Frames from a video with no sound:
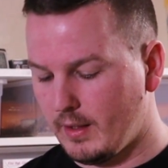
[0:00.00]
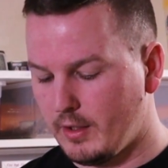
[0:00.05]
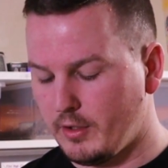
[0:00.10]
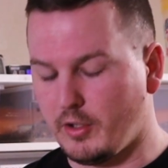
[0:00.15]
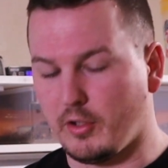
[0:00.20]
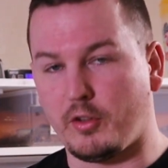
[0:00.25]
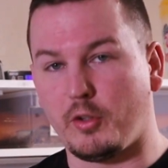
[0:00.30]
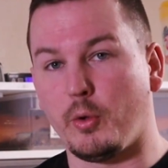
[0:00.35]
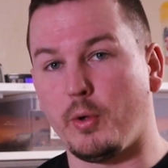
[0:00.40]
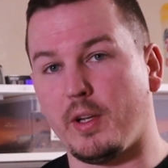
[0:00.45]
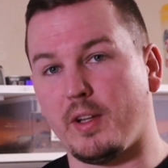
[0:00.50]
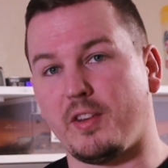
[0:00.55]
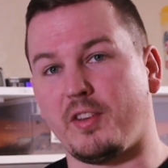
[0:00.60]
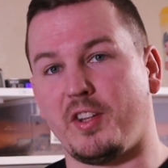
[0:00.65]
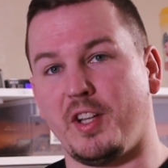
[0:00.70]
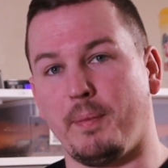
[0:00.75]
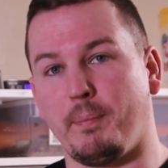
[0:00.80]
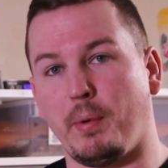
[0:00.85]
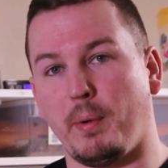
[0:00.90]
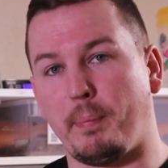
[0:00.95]
Just doing a
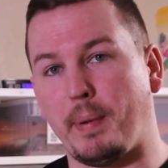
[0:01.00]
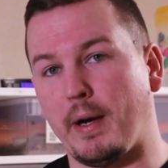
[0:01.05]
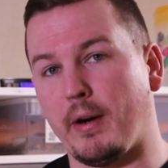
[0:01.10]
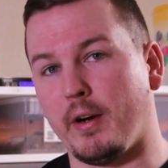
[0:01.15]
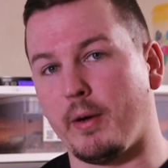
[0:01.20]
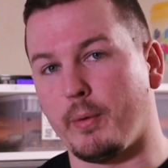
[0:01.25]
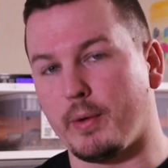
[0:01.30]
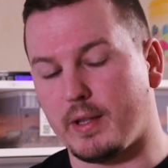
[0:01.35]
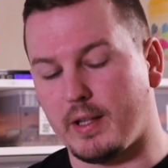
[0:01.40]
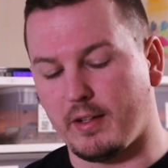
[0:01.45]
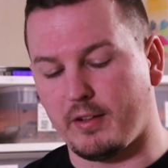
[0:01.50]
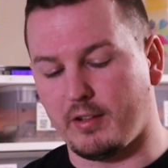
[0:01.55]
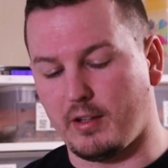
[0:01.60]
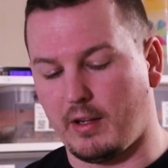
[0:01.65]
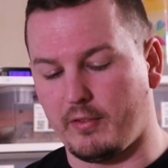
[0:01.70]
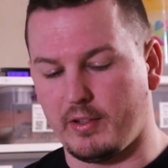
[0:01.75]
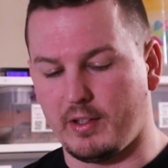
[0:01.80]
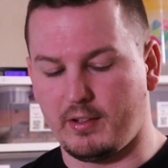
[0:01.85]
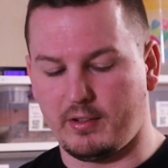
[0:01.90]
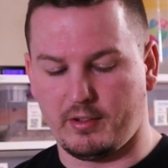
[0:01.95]
simple pairing with this,
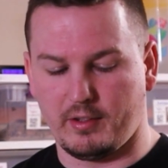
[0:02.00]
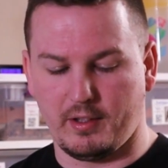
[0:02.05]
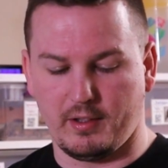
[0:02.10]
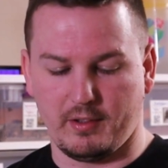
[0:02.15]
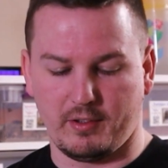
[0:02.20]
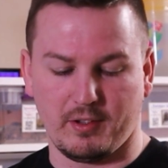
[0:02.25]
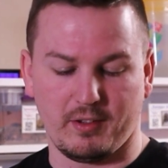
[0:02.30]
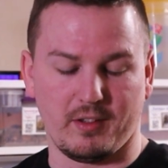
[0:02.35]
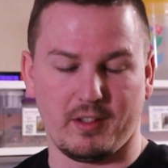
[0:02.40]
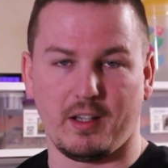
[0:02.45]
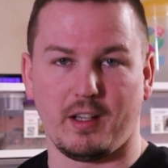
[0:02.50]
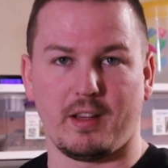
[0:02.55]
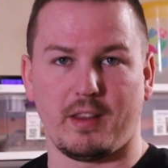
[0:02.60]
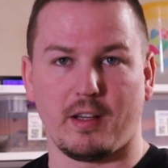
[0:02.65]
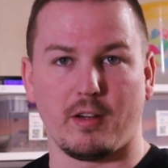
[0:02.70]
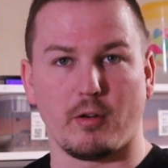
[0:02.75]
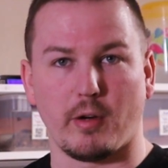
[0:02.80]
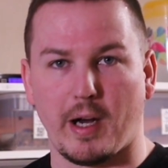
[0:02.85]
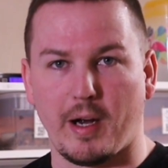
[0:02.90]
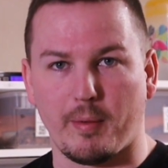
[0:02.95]
obviously. This isn't
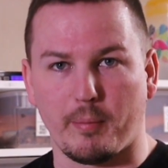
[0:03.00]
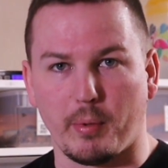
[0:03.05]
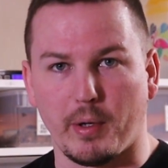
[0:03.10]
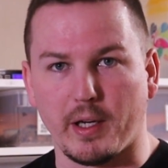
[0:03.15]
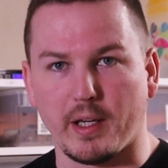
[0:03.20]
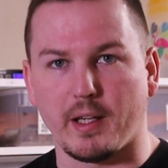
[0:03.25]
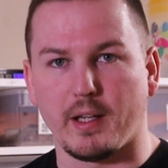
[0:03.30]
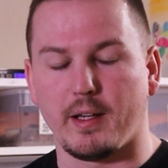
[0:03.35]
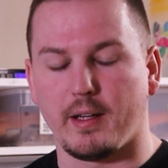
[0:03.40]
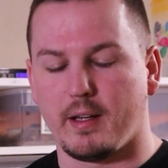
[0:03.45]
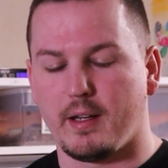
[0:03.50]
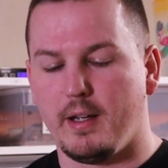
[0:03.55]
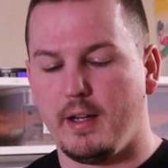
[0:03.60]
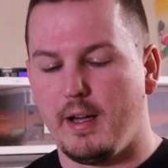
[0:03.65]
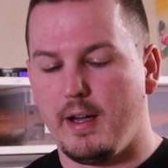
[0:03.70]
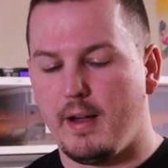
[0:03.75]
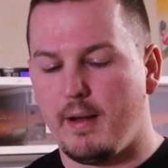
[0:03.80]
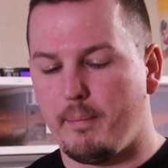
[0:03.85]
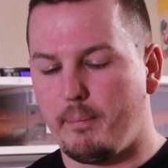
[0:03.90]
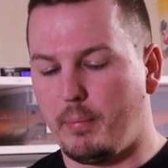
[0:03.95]
anything groundbreaking,
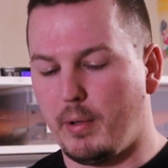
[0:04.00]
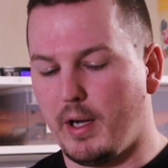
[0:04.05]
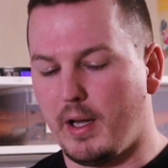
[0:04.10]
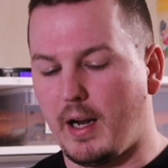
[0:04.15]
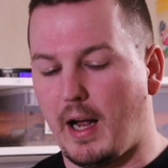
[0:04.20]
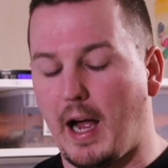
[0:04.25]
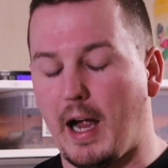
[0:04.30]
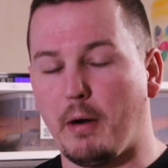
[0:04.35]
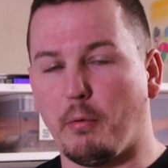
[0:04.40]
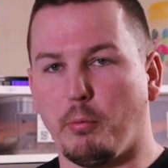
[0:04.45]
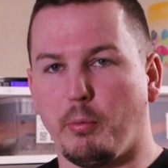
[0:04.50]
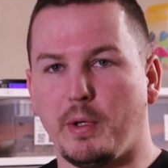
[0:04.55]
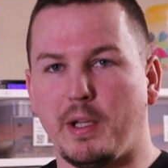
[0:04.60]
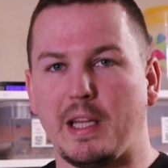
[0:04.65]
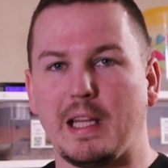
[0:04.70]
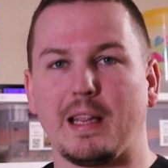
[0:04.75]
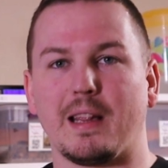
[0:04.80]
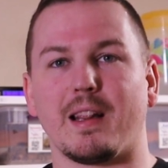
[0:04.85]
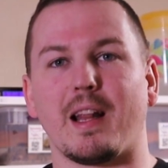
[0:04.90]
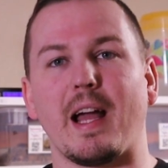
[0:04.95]
but I
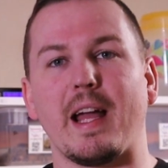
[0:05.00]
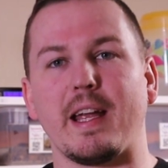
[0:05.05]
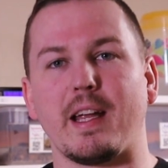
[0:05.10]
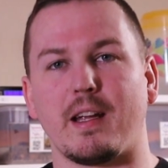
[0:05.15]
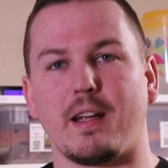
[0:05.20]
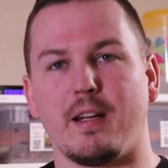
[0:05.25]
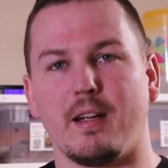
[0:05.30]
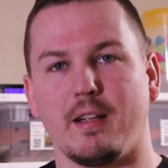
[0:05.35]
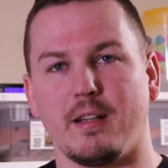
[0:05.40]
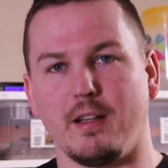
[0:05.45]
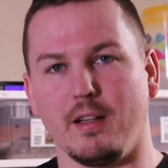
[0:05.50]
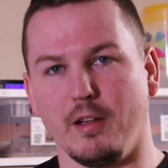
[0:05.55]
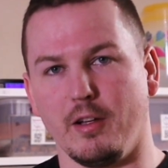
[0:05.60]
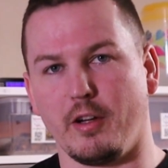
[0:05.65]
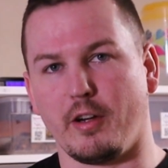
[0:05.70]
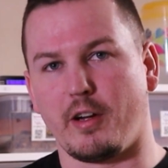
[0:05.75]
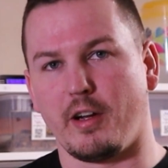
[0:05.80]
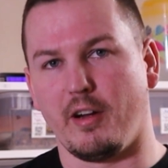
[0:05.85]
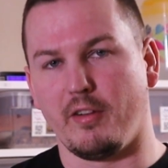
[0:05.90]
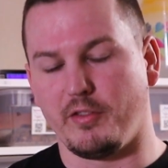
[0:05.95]
really like the
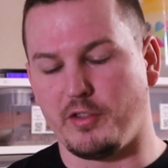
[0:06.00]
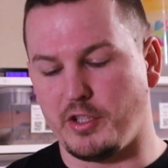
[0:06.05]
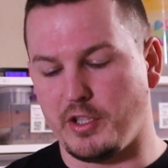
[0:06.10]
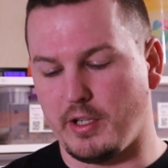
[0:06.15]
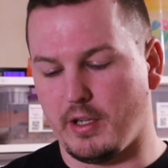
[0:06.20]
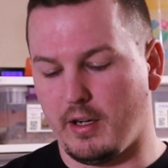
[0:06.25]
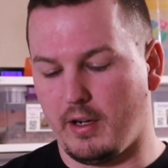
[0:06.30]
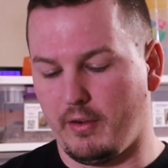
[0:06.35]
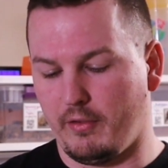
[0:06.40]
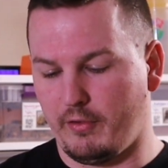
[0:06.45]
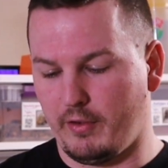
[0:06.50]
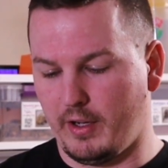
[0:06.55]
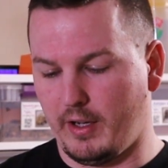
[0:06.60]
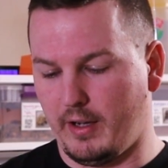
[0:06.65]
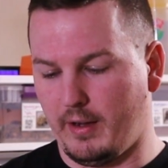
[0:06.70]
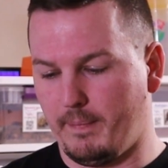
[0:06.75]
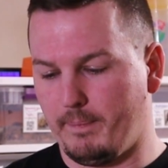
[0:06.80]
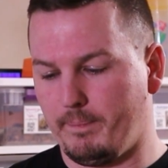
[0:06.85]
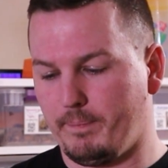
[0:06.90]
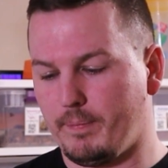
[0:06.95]
look of
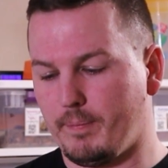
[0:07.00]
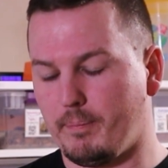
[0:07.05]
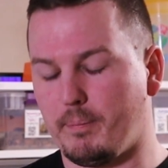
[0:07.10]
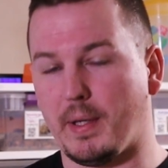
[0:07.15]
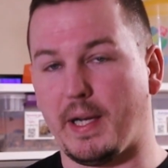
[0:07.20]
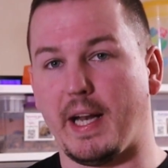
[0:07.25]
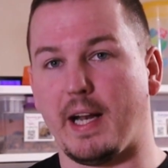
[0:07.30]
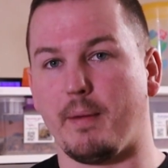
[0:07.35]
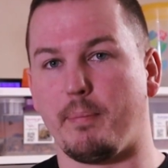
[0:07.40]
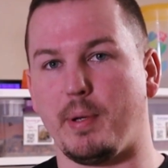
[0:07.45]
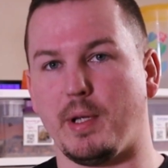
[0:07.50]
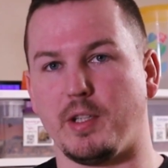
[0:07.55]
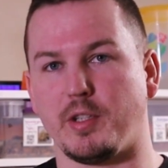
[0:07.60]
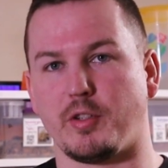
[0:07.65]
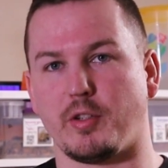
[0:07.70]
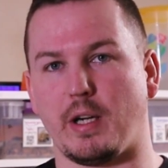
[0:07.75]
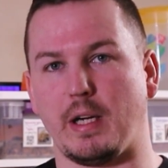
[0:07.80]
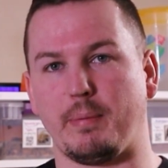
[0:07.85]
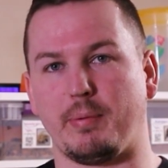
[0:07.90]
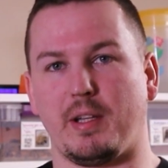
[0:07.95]
banana
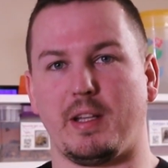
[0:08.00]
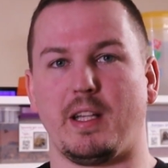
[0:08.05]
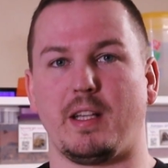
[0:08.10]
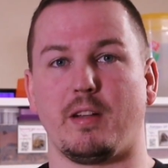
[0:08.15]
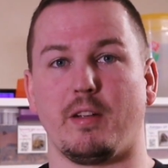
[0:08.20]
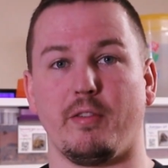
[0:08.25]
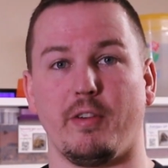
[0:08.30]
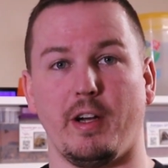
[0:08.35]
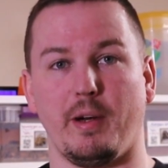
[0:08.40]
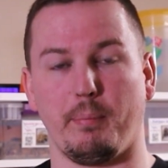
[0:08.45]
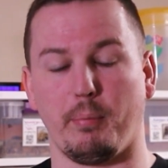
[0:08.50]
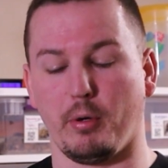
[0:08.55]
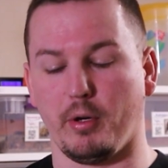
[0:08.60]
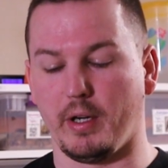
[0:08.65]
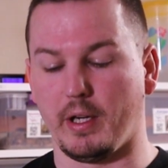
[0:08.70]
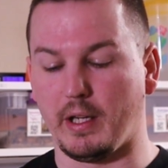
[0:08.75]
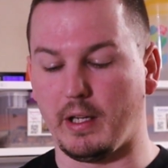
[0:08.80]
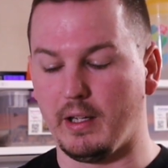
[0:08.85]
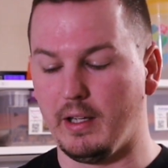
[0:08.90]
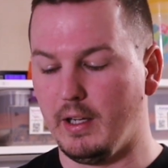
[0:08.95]
pinstripes. I think they're very
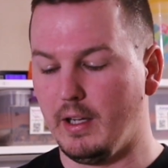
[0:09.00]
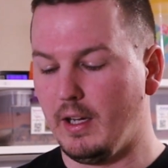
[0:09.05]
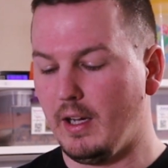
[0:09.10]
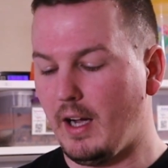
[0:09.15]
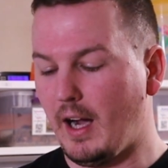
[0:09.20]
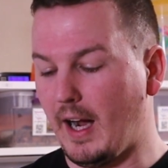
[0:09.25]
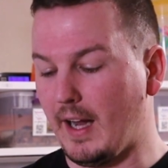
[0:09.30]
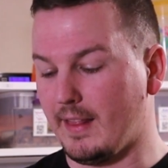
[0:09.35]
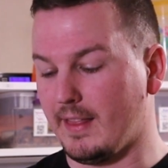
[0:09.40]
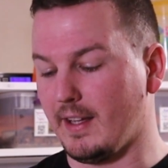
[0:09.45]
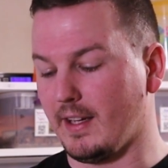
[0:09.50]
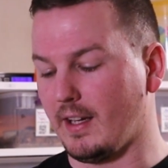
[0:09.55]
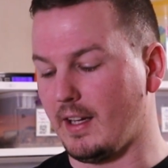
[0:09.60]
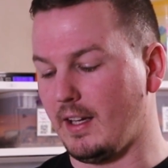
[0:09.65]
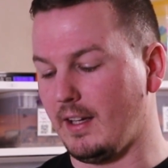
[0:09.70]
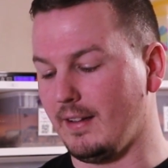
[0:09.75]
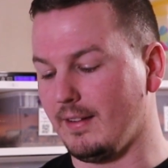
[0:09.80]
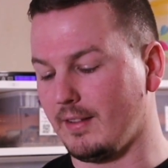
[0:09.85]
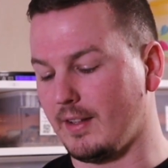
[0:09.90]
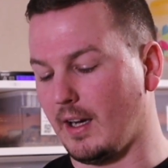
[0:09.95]
pretty. I think
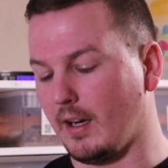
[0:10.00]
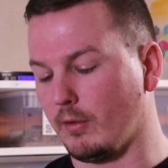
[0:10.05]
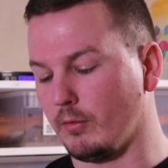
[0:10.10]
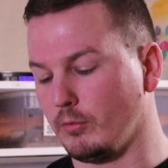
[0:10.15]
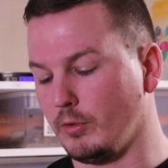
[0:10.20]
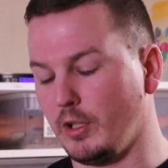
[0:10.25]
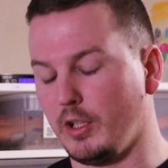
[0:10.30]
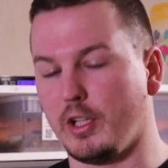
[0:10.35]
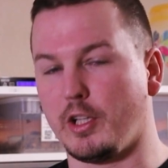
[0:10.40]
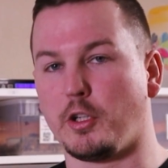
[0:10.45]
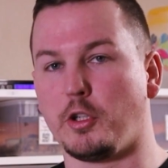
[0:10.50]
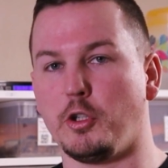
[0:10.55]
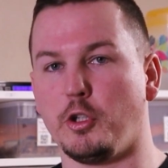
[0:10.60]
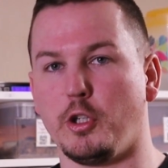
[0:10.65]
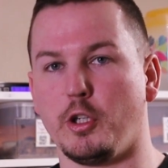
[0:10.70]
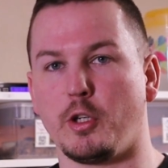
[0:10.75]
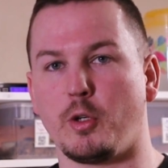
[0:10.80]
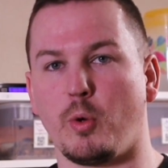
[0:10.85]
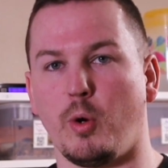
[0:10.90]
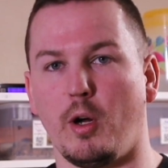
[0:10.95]
he's got really
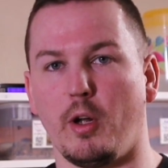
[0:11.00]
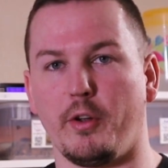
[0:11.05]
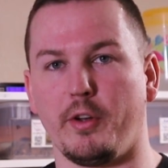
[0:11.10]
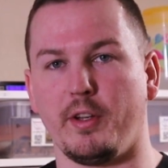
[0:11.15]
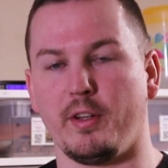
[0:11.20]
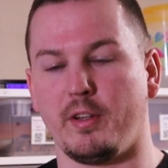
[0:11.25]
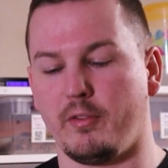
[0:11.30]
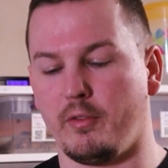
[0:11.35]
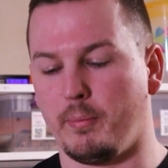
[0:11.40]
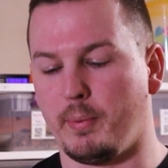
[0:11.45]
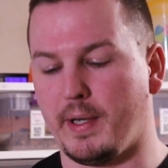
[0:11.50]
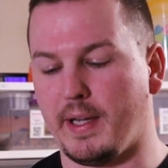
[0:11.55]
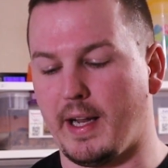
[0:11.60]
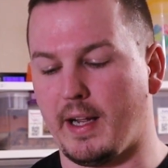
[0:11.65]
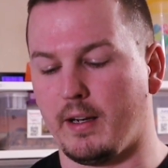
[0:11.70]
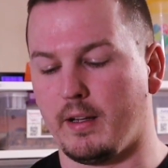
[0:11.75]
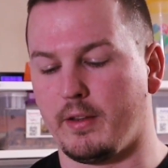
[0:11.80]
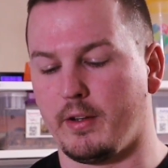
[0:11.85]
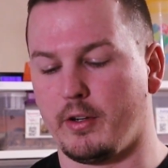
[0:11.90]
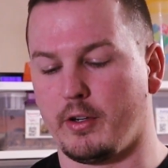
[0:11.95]
good qualities of a
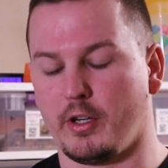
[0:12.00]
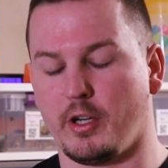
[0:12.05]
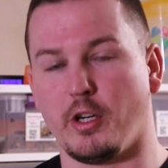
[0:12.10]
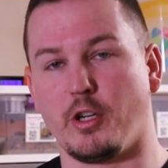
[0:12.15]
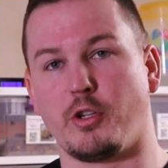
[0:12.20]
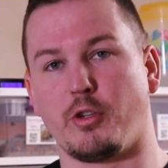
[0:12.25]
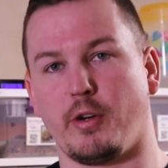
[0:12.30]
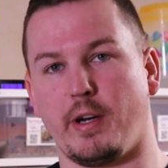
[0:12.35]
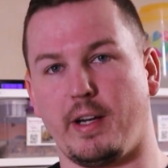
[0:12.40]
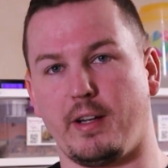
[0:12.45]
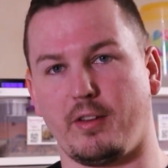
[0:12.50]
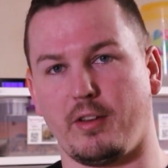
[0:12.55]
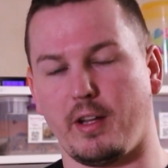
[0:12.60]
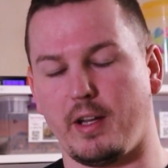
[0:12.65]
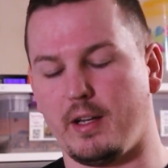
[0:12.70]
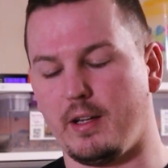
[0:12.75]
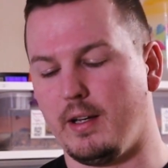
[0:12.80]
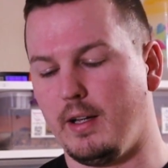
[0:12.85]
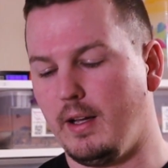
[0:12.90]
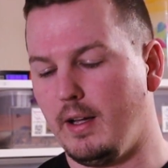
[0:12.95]
banana that are going to
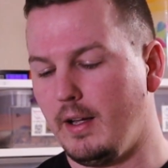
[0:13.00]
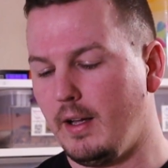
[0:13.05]
translate.